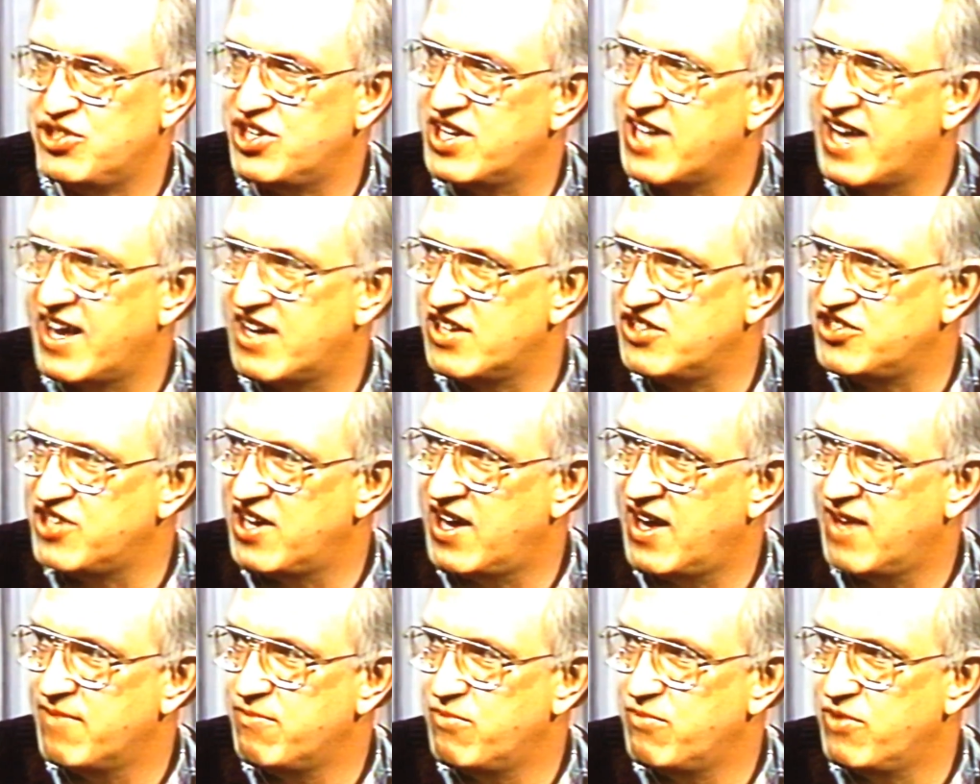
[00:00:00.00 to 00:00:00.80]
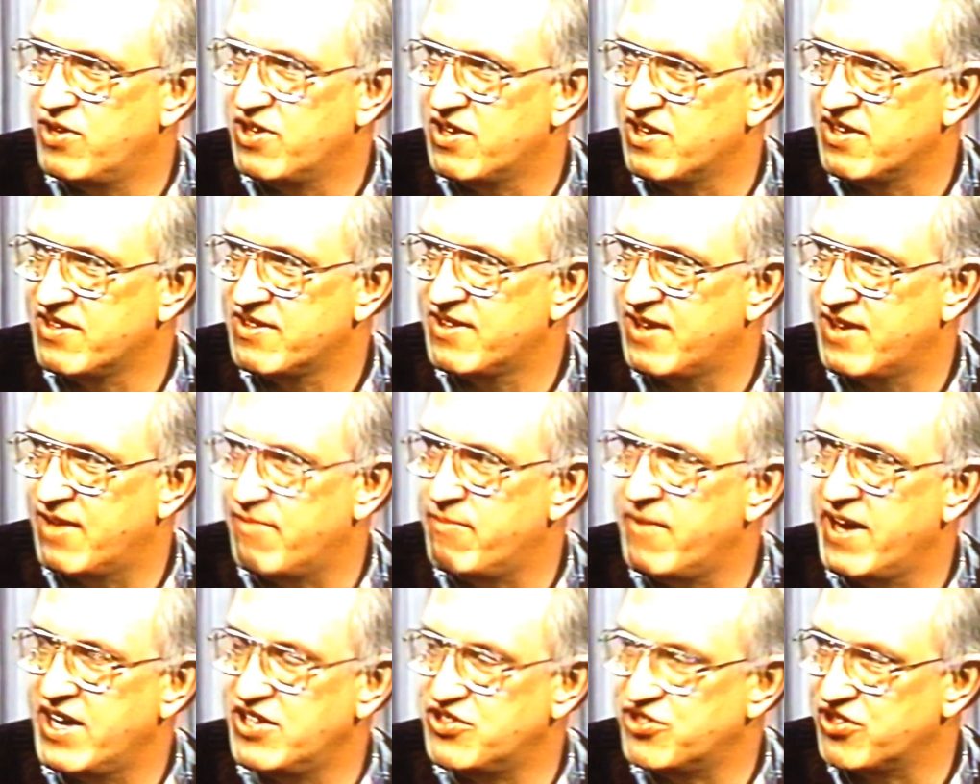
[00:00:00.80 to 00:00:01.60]
She got a job with
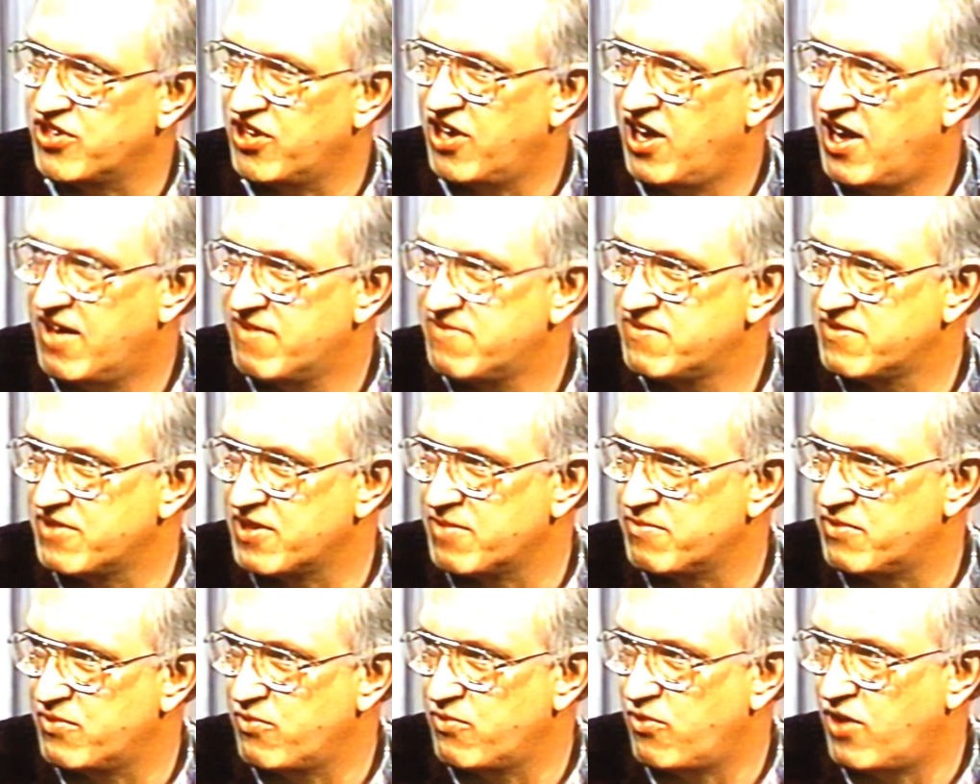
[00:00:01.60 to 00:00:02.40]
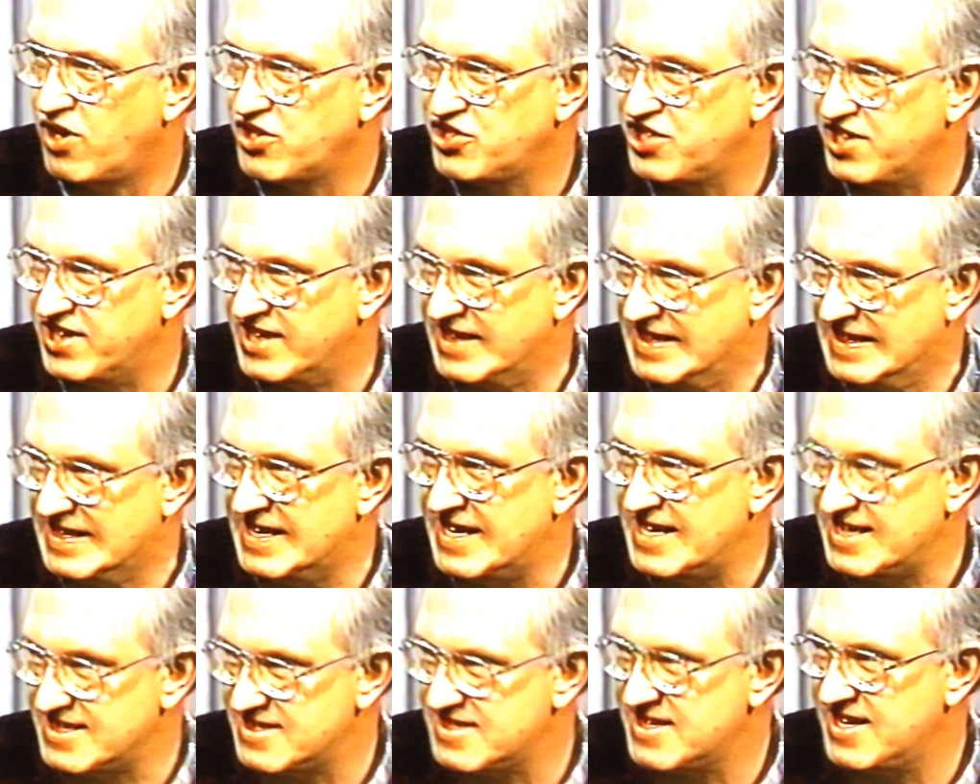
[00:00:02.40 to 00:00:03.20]
a major law firm in Washington,
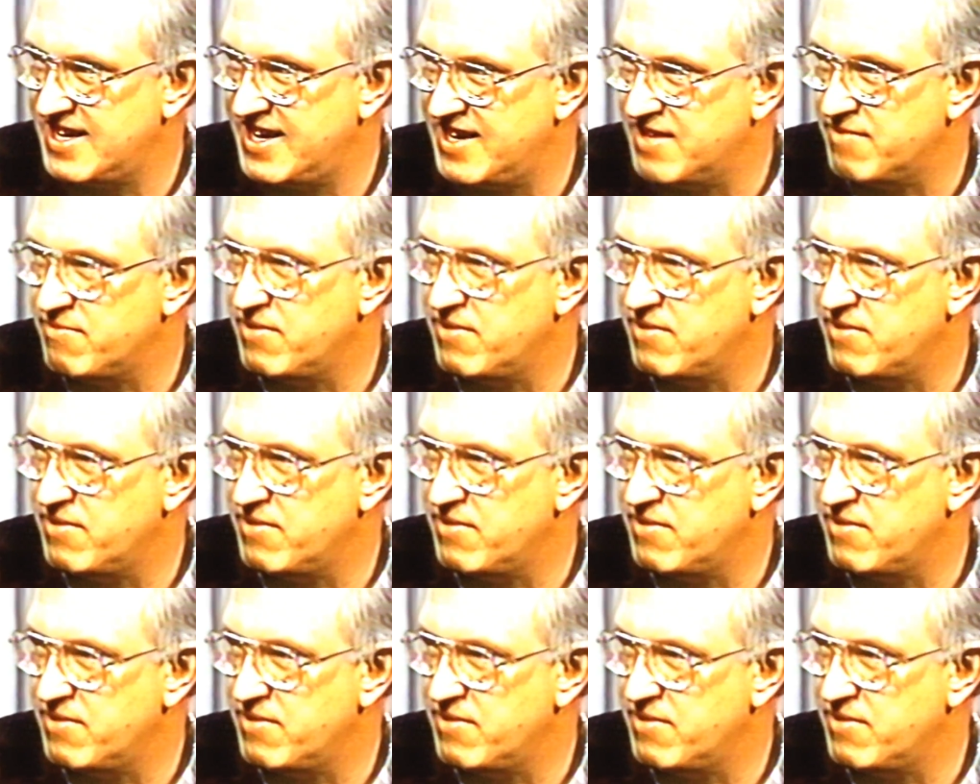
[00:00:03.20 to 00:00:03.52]
D.C.